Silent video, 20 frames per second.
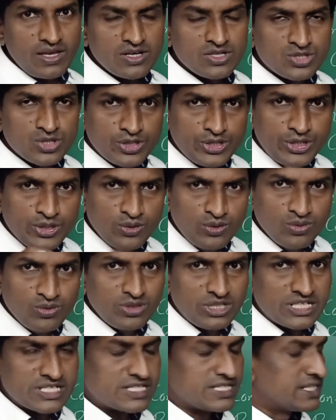So, due to
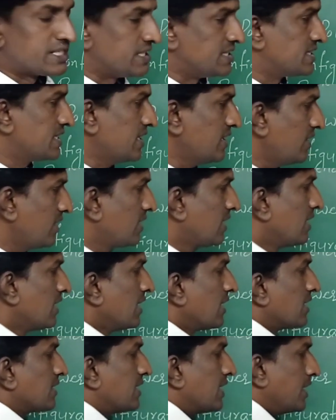this reason,
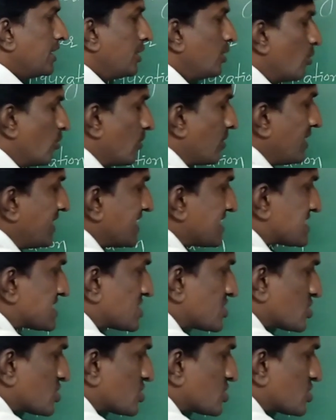the nucleus